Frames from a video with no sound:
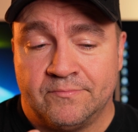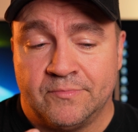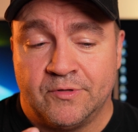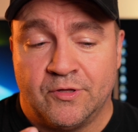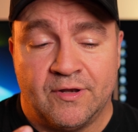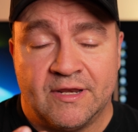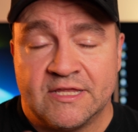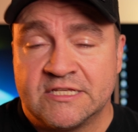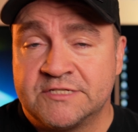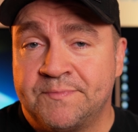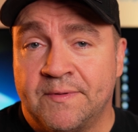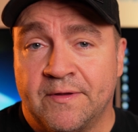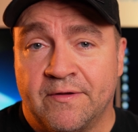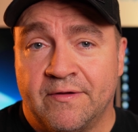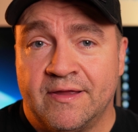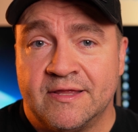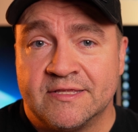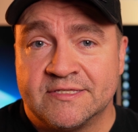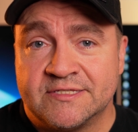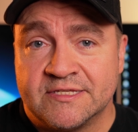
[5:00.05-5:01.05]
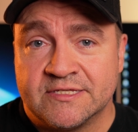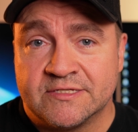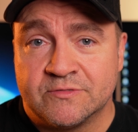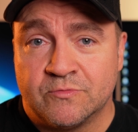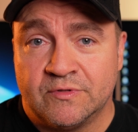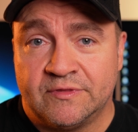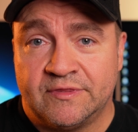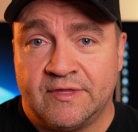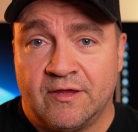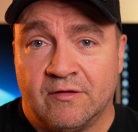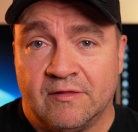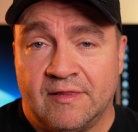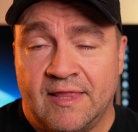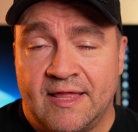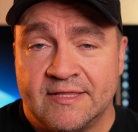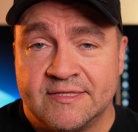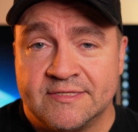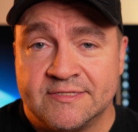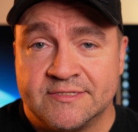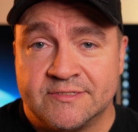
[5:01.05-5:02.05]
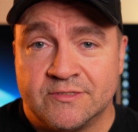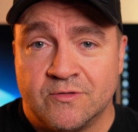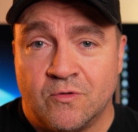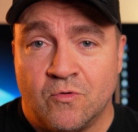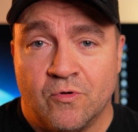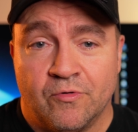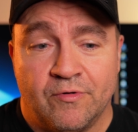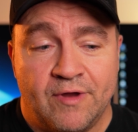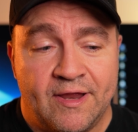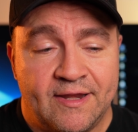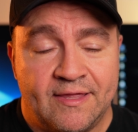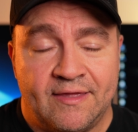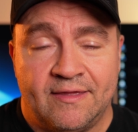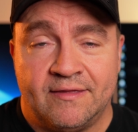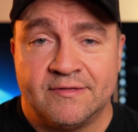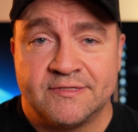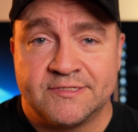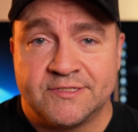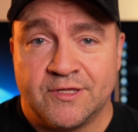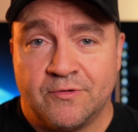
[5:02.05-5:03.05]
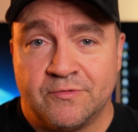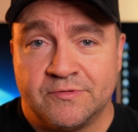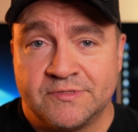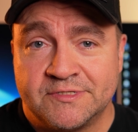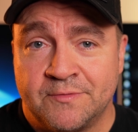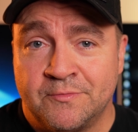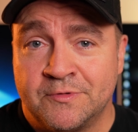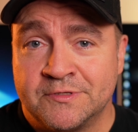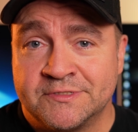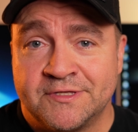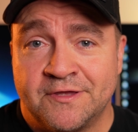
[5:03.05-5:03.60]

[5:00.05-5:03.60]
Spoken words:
good experiences with their lens already. So someone's